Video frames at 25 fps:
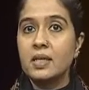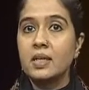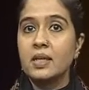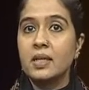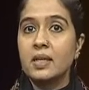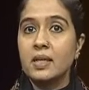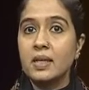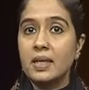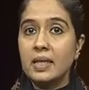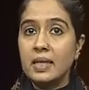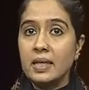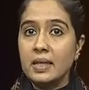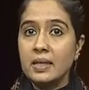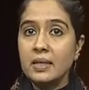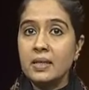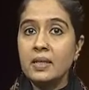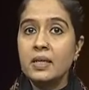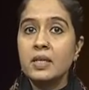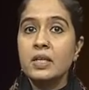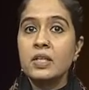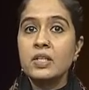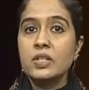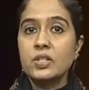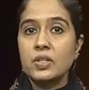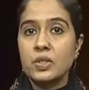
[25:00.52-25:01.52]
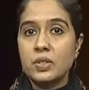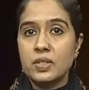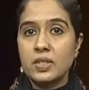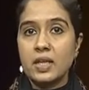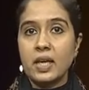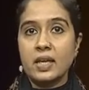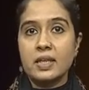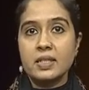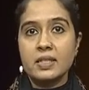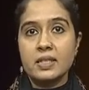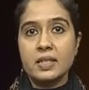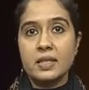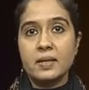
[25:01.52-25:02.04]
in
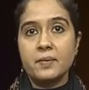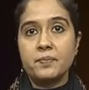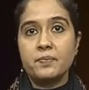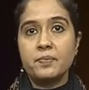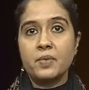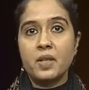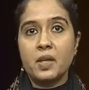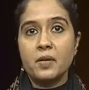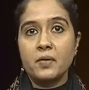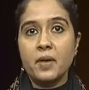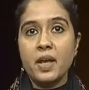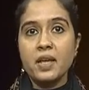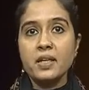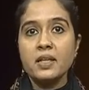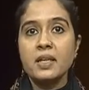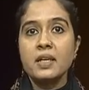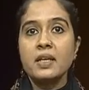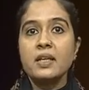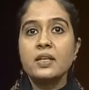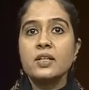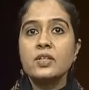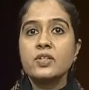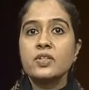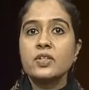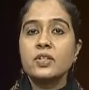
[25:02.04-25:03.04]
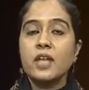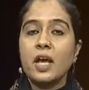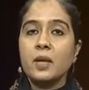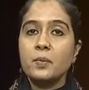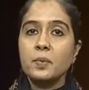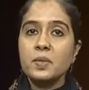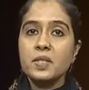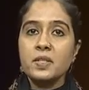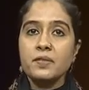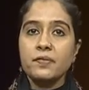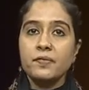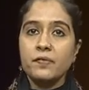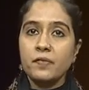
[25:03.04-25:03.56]
society right so that
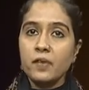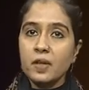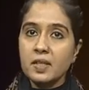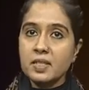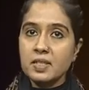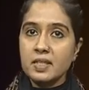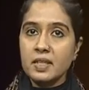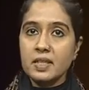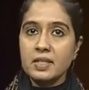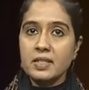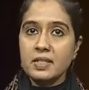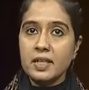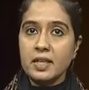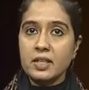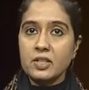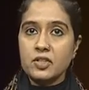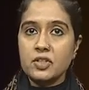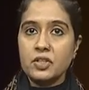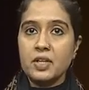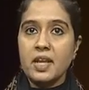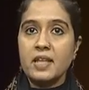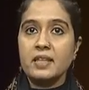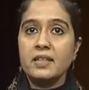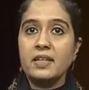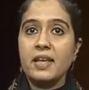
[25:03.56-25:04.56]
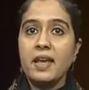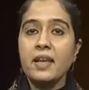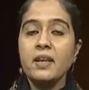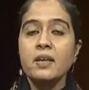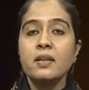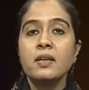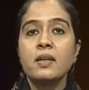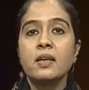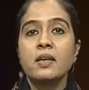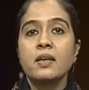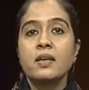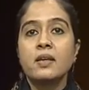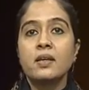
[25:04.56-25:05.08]
was the first contention and then
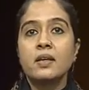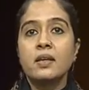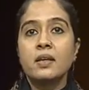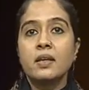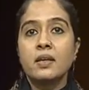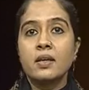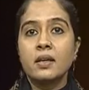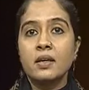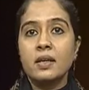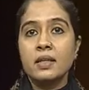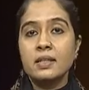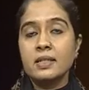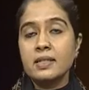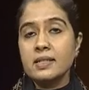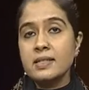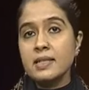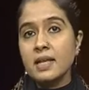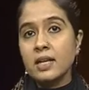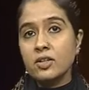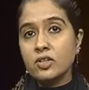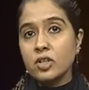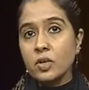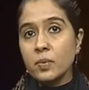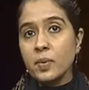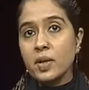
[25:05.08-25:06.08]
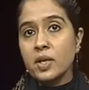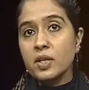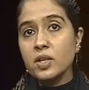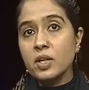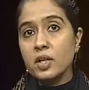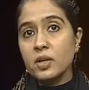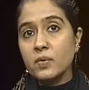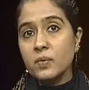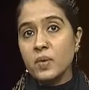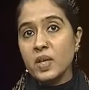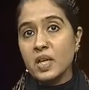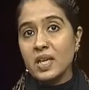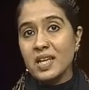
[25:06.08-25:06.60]
uh, in this lecture we,
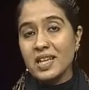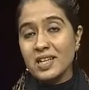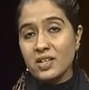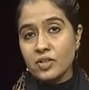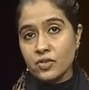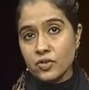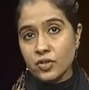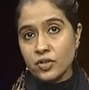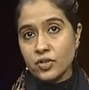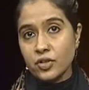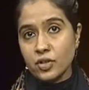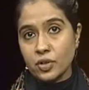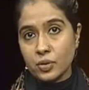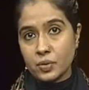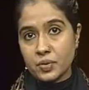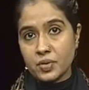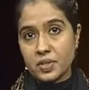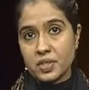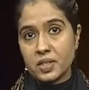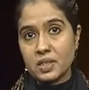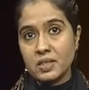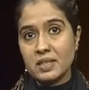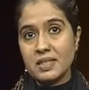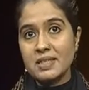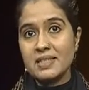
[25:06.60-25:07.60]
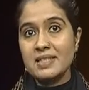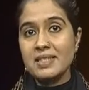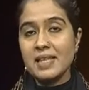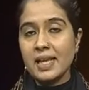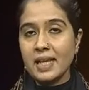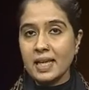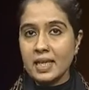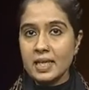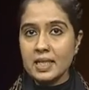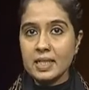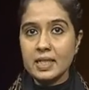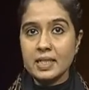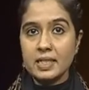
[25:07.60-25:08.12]
we introduced the
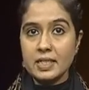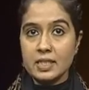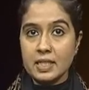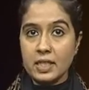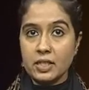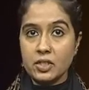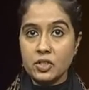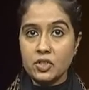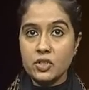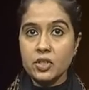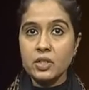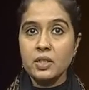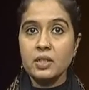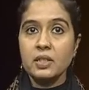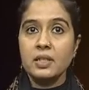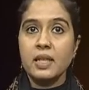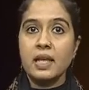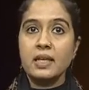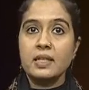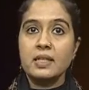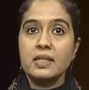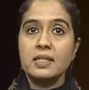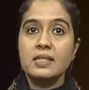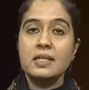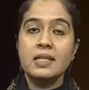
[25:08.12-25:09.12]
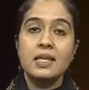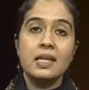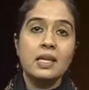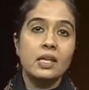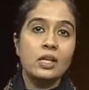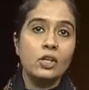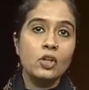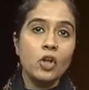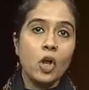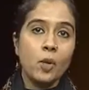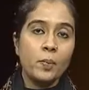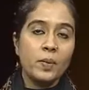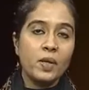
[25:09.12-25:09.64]
second contention that is the
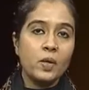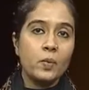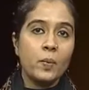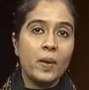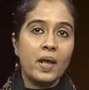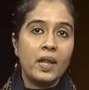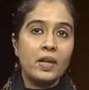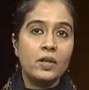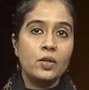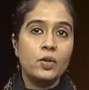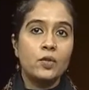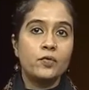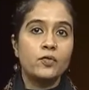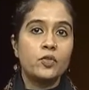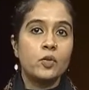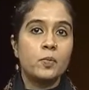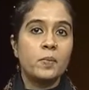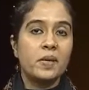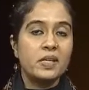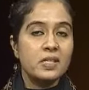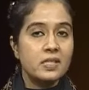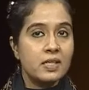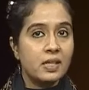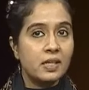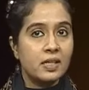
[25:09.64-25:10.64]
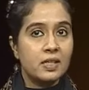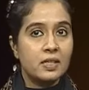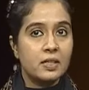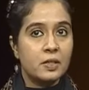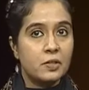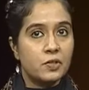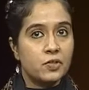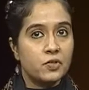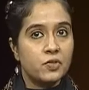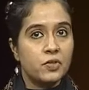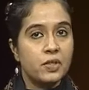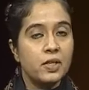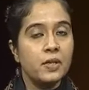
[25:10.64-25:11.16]
economic value of domestic
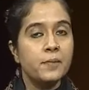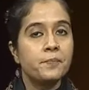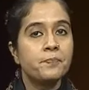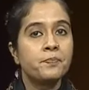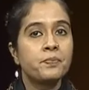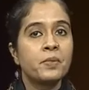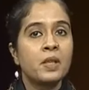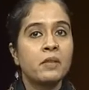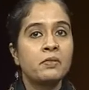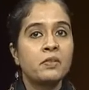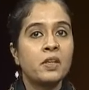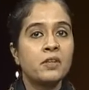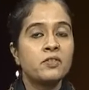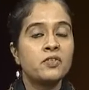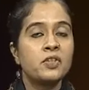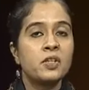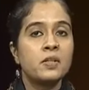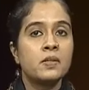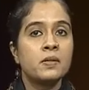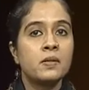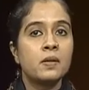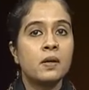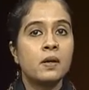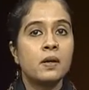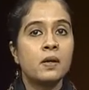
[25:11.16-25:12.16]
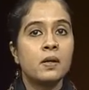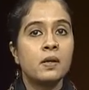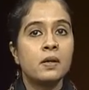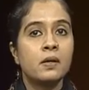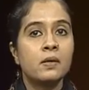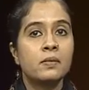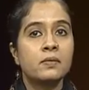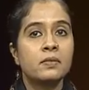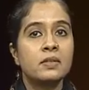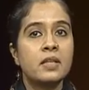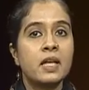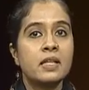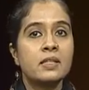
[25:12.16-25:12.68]
industry that she uh,
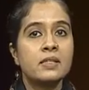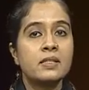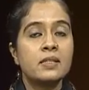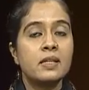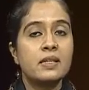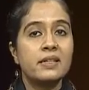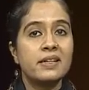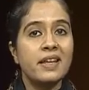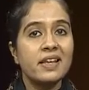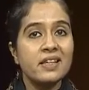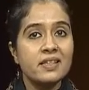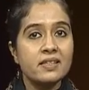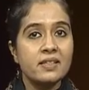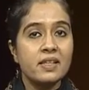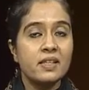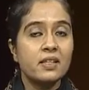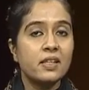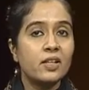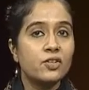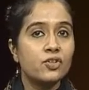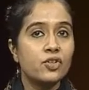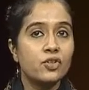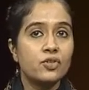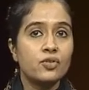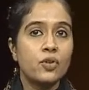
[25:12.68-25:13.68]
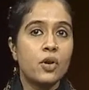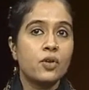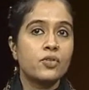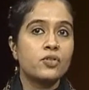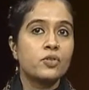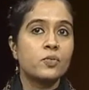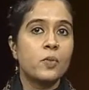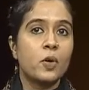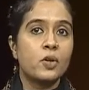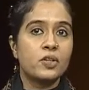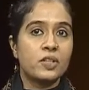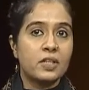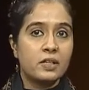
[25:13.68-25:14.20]
that's the next thing that she talks
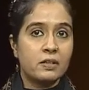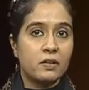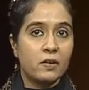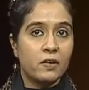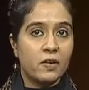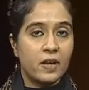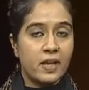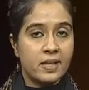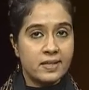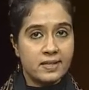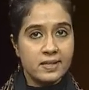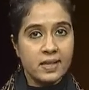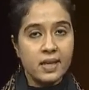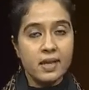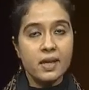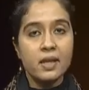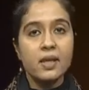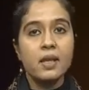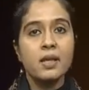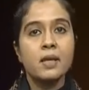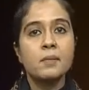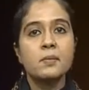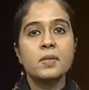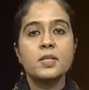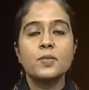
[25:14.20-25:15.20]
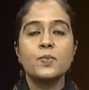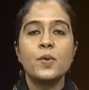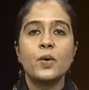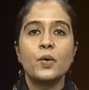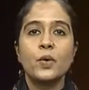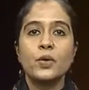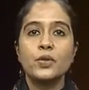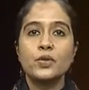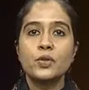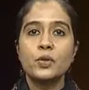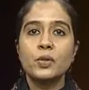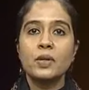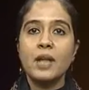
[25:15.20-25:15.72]
about in her essay but we're
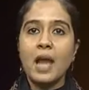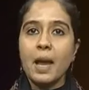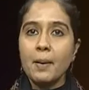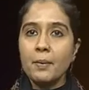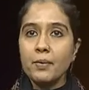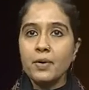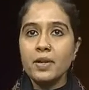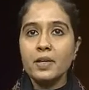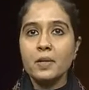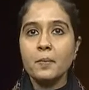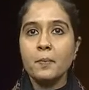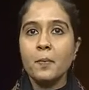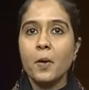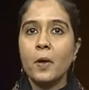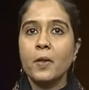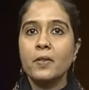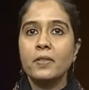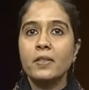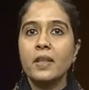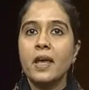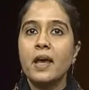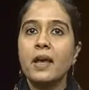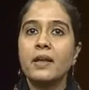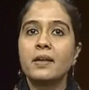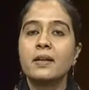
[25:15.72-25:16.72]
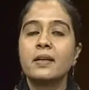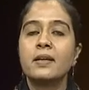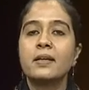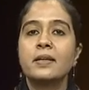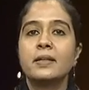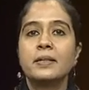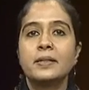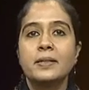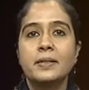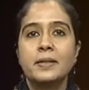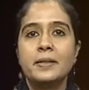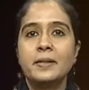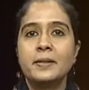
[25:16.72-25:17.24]
going to elaborate upon that
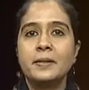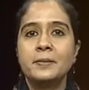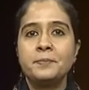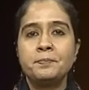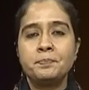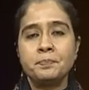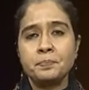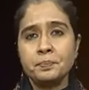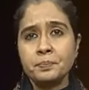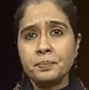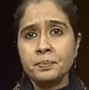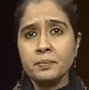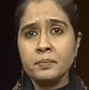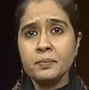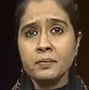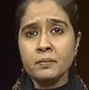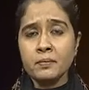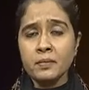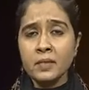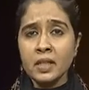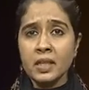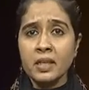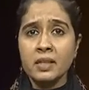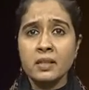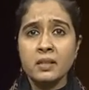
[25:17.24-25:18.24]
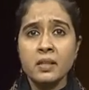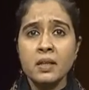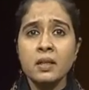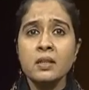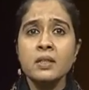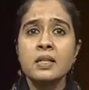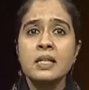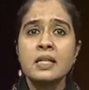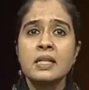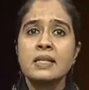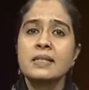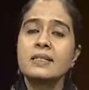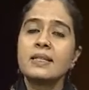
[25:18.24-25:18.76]
um, in the
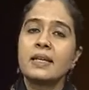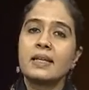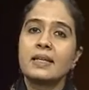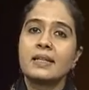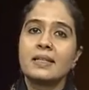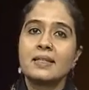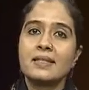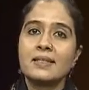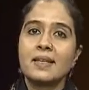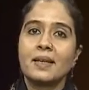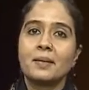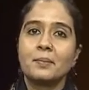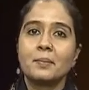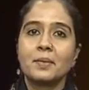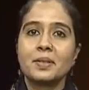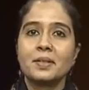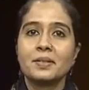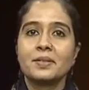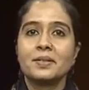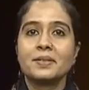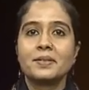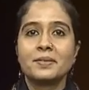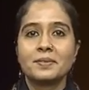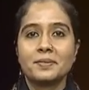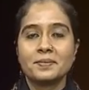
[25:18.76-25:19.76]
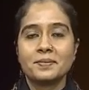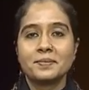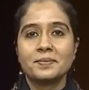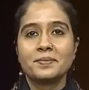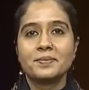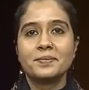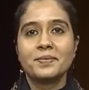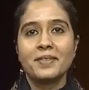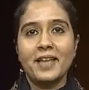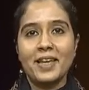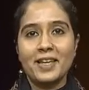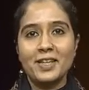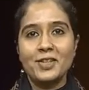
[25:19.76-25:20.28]
second segment
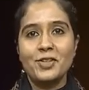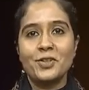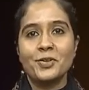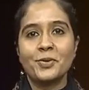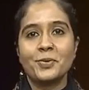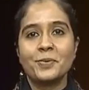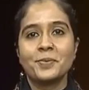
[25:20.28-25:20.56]
thank you